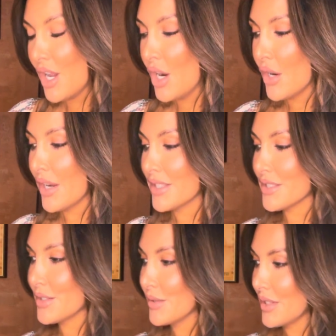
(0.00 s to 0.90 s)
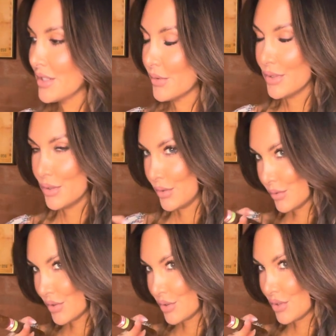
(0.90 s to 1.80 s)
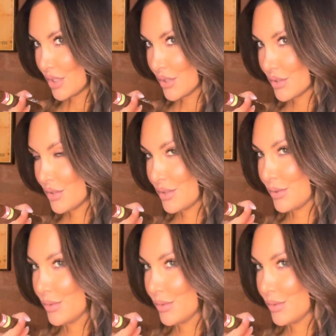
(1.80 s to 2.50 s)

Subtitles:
Alright, so then when you start to